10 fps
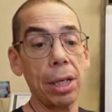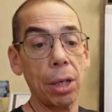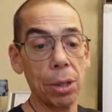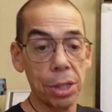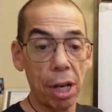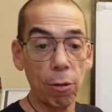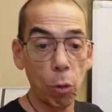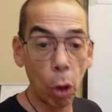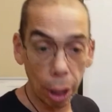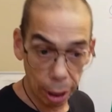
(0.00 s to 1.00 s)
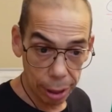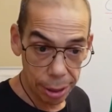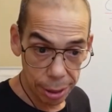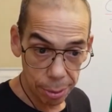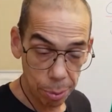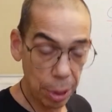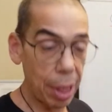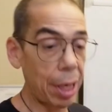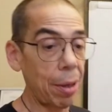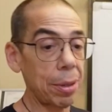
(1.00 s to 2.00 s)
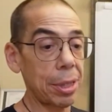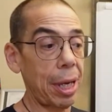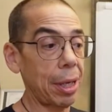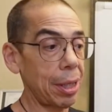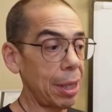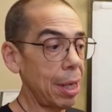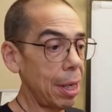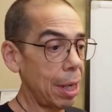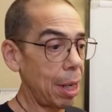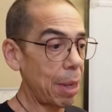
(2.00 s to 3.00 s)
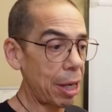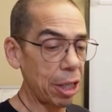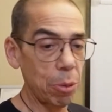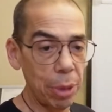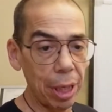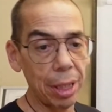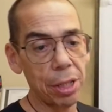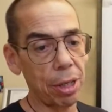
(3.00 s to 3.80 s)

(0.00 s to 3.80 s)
Your stuff works. And I was like, how do you mean?